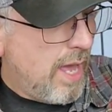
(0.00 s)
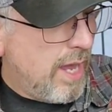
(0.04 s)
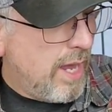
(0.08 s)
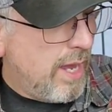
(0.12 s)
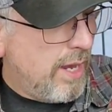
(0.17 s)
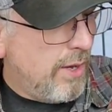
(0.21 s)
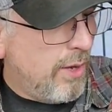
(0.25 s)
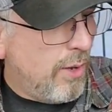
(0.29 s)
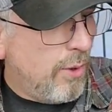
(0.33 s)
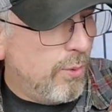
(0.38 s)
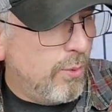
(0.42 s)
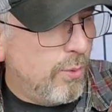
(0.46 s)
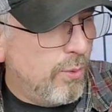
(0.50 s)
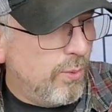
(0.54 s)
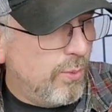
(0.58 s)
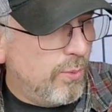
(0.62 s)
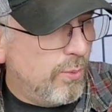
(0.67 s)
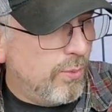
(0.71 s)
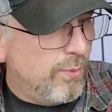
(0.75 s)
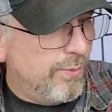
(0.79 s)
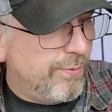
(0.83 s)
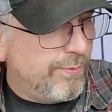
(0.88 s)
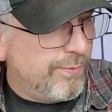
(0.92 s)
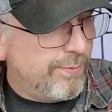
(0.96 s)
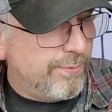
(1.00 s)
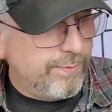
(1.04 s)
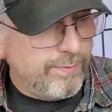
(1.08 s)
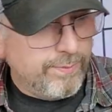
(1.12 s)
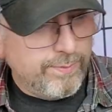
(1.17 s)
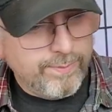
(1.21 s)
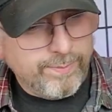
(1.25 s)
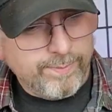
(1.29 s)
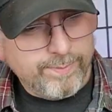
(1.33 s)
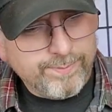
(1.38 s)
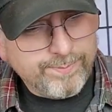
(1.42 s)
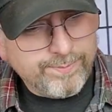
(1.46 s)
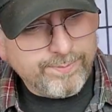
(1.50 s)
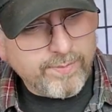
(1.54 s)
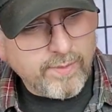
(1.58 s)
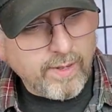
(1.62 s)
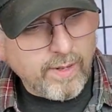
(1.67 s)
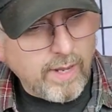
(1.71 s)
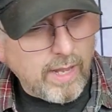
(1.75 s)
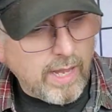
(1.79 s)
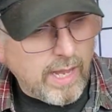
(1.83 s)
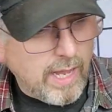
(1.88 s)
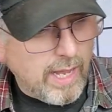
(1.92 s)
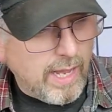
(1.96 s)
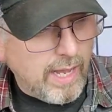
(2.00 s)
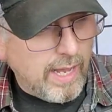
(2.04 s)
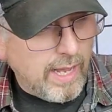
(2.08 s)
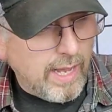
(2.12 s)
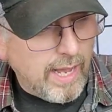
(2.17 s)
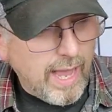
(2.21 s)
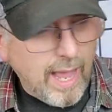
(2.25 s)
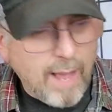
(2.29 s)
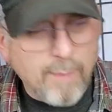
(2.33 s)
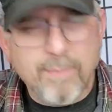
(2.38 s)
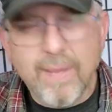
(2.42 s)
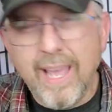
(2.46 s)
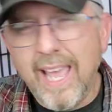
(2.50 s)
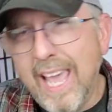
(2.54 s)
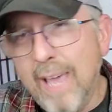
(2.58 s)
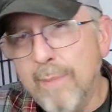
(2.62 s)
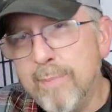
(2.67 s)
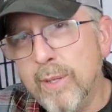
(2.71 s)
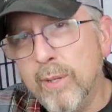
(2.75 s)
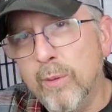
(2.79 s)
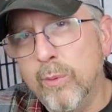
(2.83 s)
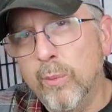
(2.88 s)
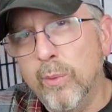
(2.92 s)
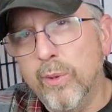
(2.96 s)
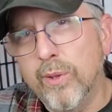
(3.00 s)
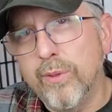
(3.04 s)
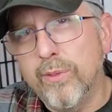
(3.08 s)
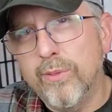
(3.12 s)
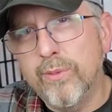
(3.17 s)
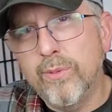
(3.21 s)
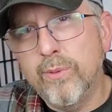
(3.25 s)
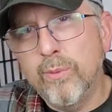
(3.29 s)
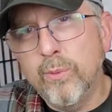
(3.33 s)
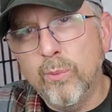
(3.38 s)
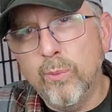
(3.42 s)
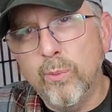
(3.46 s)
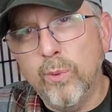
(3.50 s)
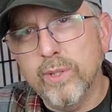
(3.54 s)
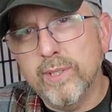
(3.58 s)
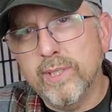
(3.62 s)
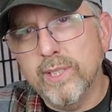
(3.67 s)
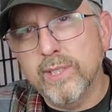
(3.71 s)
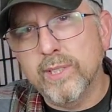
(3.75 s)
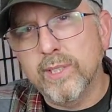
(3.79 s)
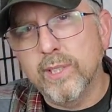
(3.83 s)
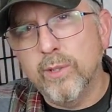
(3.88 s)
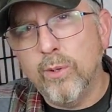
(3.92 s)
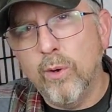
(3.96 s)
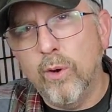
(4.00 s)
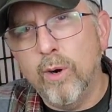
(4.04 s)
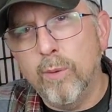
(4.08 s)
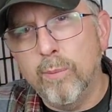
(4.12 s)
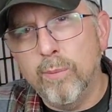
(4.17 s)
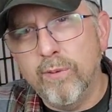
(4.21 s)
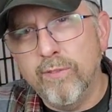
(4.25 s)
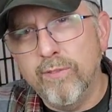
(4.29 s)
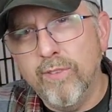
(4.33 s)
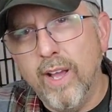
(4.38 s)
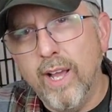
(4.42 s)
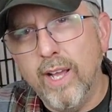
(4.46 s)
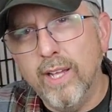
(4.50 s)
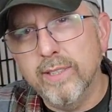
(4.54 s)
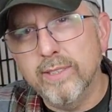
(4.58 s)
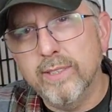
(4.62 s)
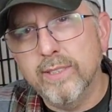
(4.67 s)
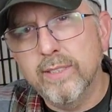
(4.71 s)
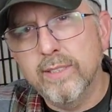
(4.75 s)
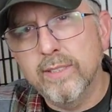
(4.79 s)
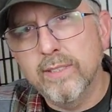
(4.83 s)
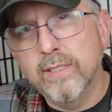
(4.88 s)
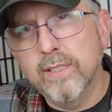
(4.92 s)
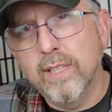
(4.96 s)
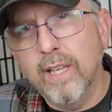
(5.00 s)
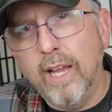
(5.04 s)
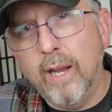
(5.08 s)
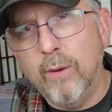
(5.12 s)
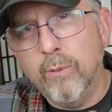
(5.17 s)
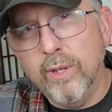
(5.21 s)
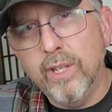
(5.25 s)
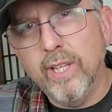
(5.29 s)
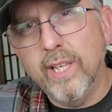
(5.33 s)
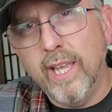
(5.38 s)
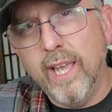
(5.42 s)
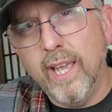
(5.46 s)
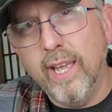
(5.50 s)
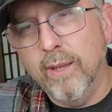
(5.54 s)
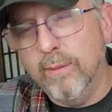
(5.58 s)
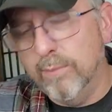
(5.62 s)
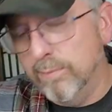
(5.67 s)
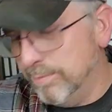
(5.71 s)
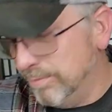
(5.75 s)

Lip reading: you know, I'm happy with what this guitar provides. I really am.